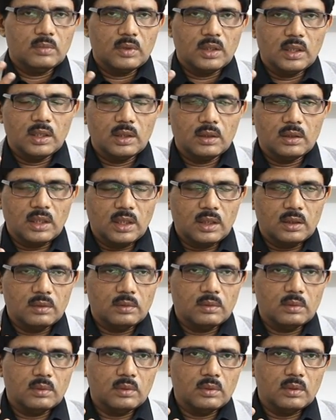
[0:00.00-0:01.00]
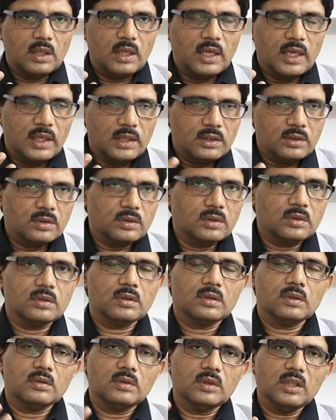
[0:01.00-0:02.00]
uh, has
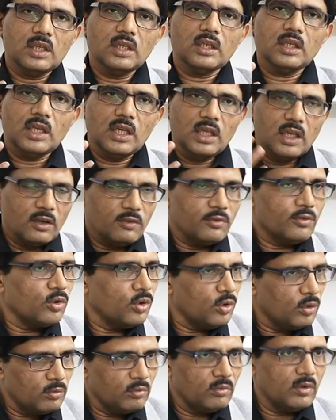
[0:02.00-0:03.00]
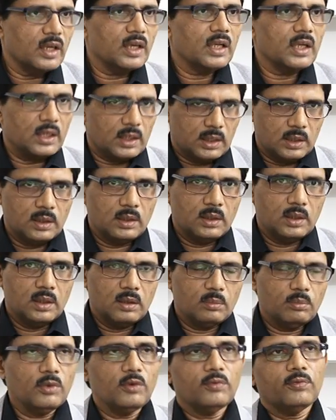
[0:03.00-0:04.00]
done enough homework
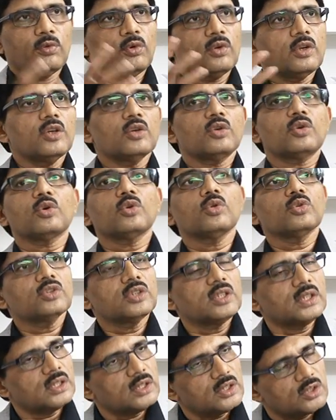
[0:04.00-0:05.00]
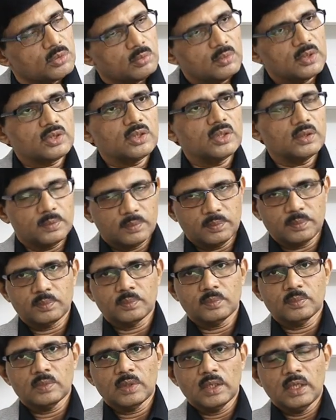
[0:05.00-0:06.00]
before introducing this machine,
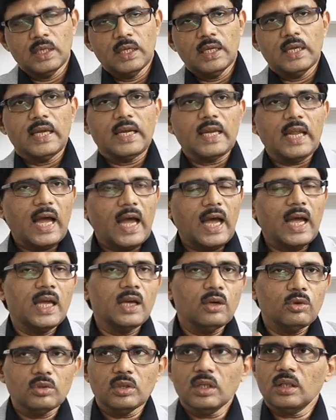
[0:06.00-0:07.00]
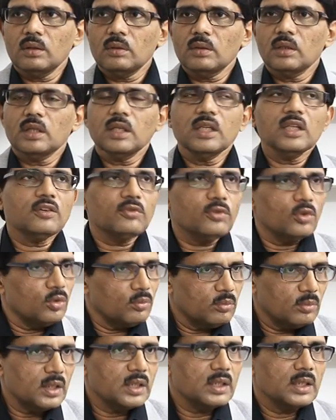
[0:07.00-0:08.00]
and I have done enough
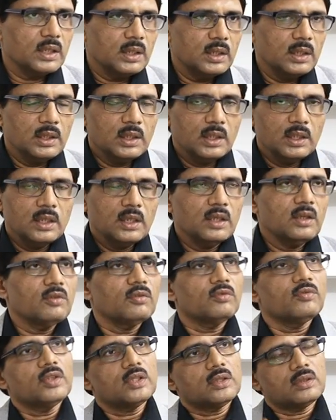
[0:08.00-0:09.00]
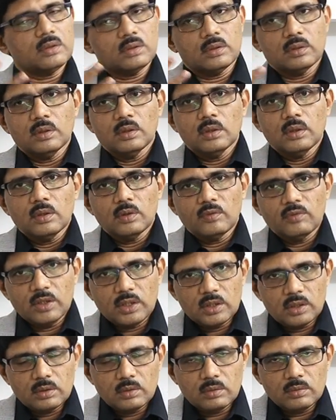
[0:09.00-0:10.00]
homework with
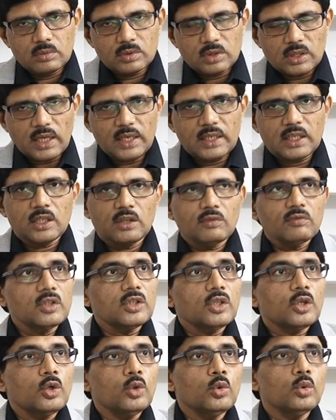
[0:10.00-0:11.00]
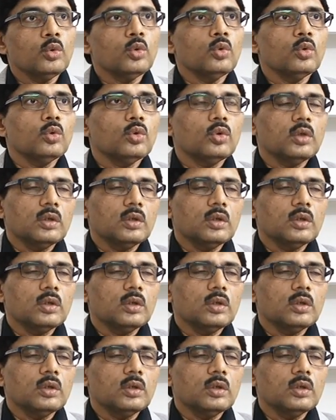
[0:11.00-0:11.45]
starting with the low